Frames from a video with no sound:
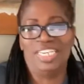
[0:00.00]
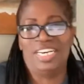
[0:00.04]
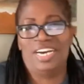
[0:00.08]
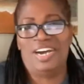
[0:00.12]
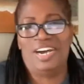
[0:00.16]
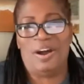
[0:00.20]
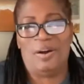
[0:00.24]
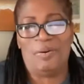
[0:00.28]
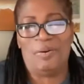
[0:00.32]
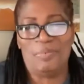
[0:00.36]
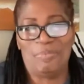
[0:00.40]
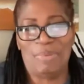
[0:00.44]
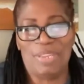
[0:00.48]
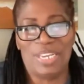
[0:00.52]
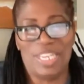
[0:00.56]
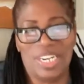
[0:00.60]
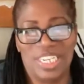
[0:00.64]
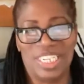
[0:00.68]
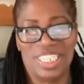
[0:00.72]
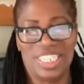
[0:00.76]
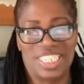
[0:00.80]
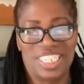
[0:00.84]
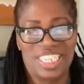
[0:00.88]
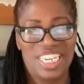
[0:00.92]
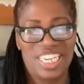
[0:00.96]
out
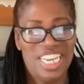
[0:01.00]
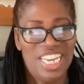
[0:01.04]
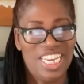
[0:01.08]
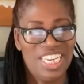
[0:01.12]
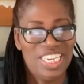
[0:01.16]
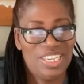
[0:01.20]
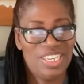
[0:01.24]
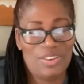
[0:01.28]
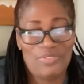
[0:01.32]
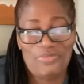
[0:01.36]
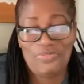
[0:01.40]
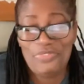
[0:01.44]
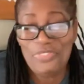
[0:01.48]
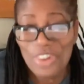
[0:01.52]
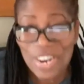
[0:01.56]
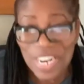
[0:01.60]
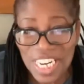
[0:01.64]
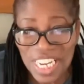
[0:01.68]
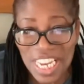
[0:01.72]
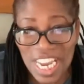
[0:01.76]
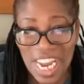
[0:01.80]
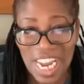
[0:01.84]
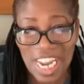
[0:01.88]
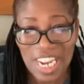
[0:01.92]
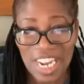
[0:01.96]
because you're
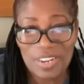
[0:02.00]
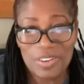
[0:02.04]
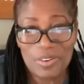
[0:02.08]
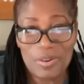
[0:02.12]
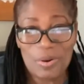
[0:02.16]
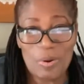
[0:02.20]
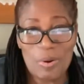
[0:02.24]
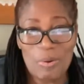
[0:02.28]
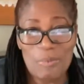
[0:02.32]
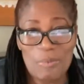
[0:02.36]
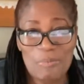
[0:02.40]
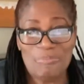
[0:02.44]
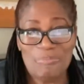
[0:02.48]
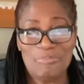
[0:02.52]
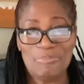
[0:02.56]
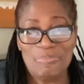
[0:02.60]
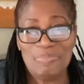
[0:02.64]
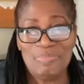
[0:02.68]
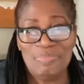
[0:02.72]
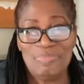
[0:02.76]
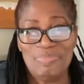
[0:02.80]
afraid the iron comb,